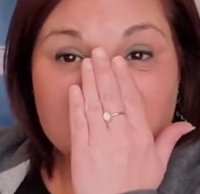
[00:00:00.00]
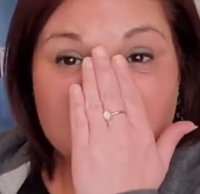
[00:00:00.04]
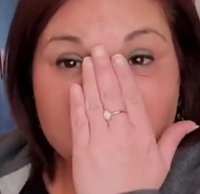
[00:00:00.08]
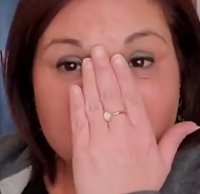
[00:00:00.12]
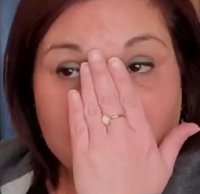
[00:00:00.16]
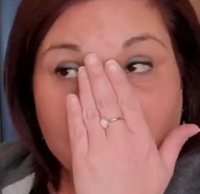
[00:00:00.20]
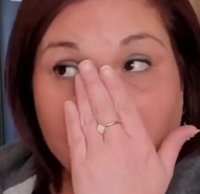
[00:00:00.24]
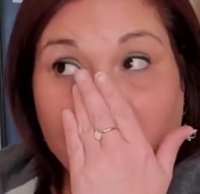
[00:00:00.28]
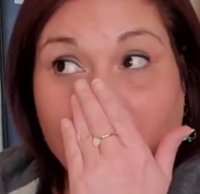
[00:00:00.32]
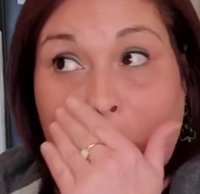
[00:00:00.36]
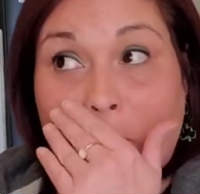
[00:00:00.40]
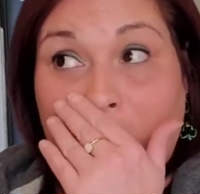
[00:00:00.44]

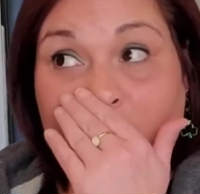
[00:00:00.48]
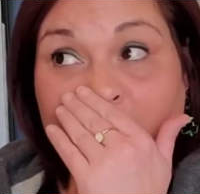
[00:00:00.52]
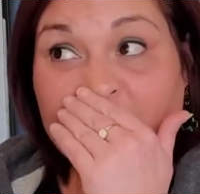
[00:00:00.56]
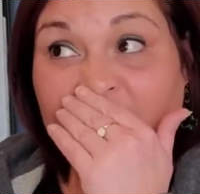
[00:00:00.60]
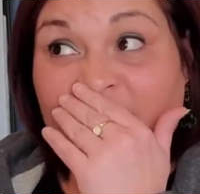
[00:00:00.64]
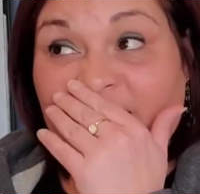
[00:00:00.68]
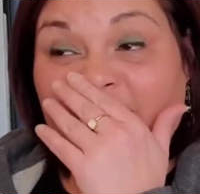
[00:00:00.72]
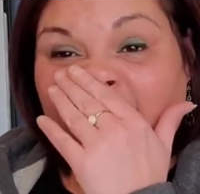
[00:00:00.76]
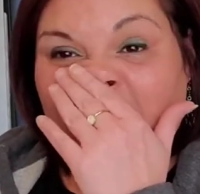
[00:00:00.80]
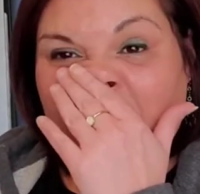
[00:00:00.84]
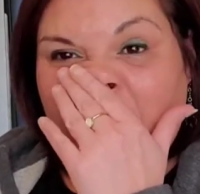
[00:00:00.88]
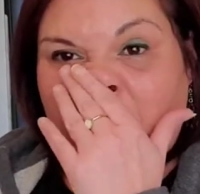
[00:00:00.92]
So
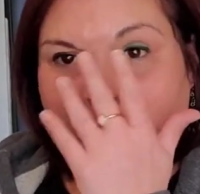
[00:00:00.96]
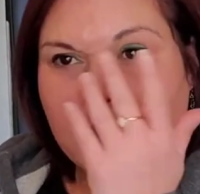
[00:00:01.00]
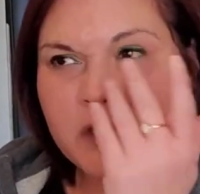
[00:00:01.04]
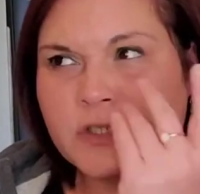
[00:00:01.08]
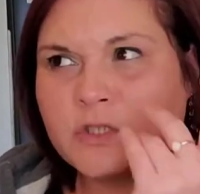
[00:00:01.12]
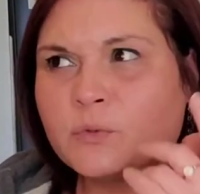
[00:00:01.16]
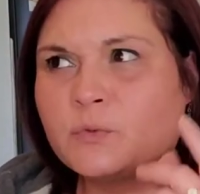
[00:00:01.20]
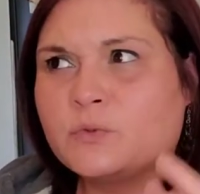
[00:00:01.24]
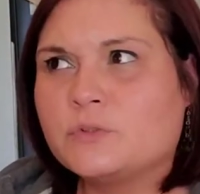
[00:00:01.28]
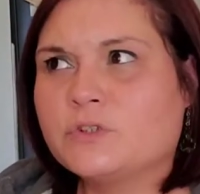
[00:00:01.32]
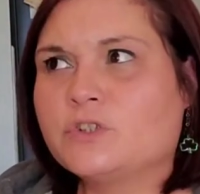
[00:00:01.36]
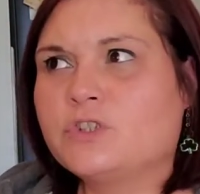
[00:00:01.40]

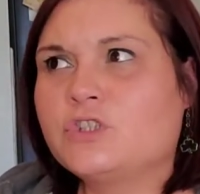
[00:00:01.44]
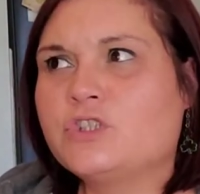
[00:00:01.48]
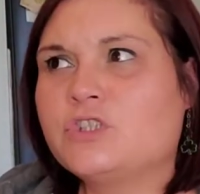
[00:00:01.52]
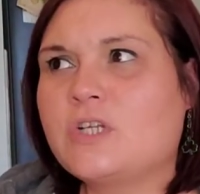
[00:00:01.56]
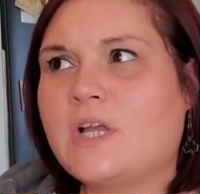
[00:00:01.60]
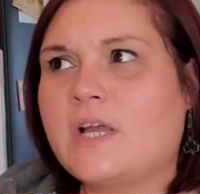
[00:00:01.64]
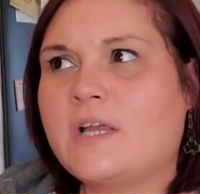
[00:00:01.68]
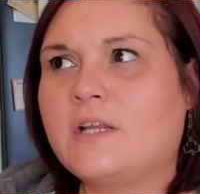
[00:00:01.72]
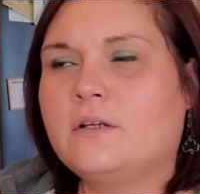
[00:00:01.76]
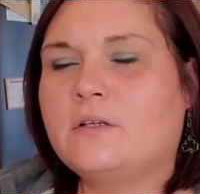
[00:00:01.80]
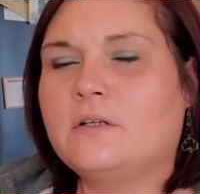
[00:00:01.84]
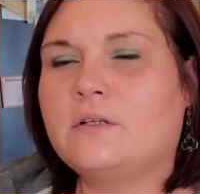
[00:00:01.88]

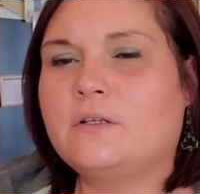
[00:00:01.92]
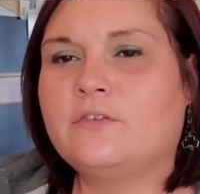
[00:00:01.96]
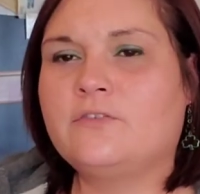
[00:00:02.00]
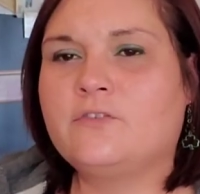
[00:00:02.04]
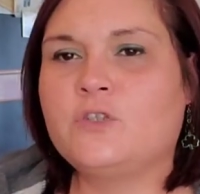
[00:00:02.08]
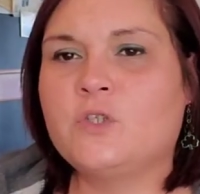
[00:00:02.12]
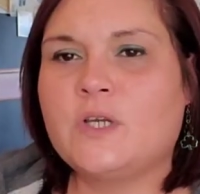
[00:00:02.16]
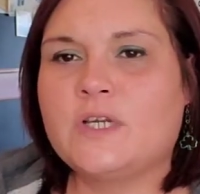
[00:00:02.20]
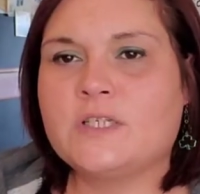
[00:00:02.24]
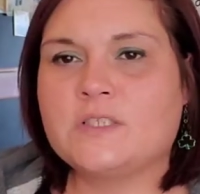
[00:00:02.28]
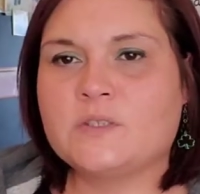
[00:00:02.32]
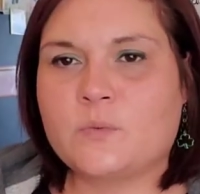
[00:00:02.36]
I don't, if
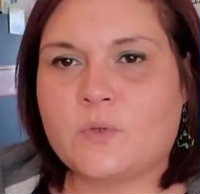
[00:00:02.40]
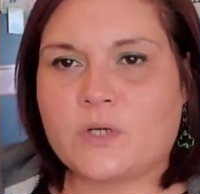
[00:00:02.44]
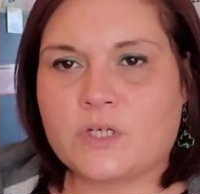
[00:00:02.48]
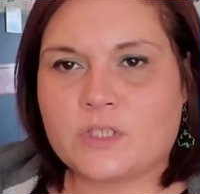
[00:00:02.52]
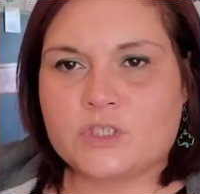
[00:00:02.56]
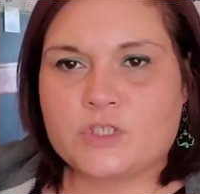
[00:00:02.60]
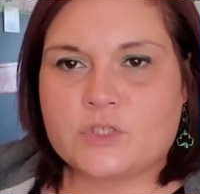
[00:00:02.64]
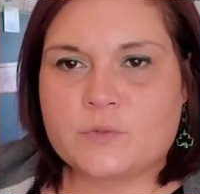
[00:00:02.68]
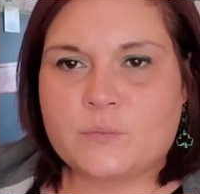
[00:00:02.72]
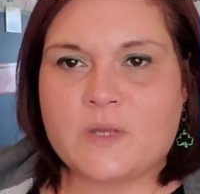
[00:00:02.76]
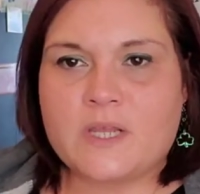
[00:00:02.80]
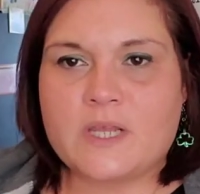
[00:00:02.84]
you guys
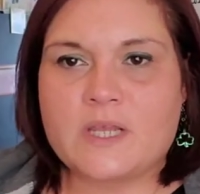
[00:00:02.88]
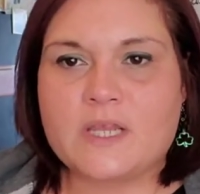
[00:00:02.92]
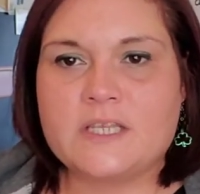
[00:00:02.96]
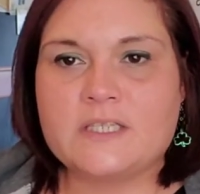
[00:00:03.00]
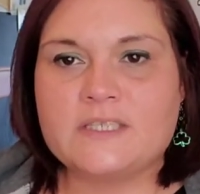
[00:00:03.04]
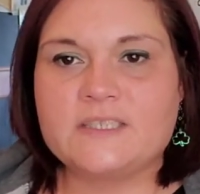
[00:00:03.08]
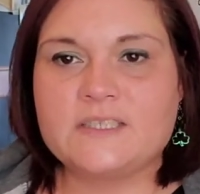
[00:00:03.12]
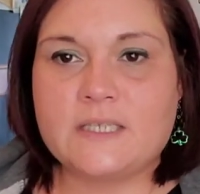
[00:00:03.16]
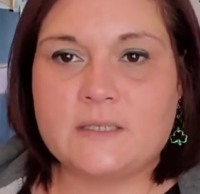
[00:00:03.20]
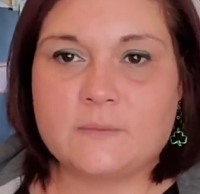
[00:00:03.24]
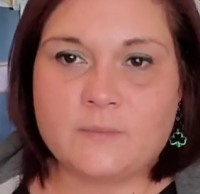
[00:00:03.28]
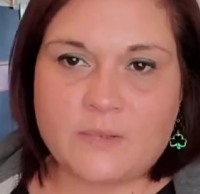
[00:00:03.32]
watched my
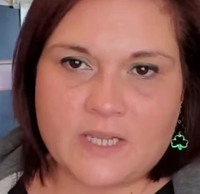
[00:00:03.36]
St.